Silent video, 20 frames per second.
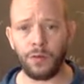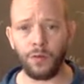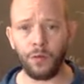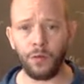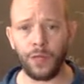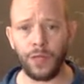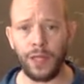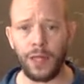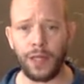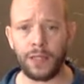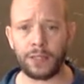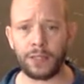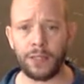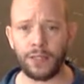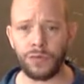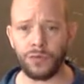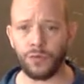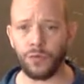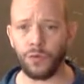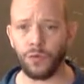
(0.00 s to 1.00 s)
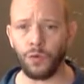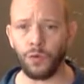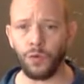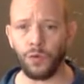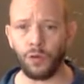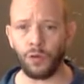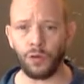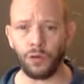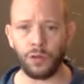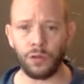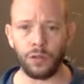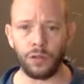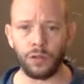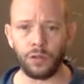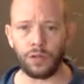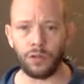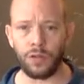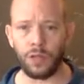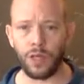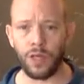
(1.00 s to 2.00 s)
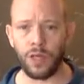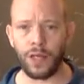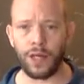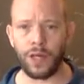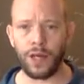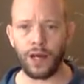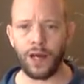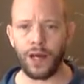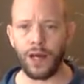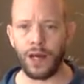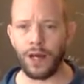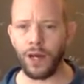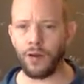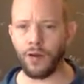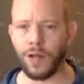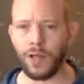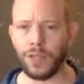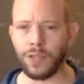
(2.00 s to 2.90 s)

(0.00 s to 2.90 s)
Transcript: we had this rule, and I don't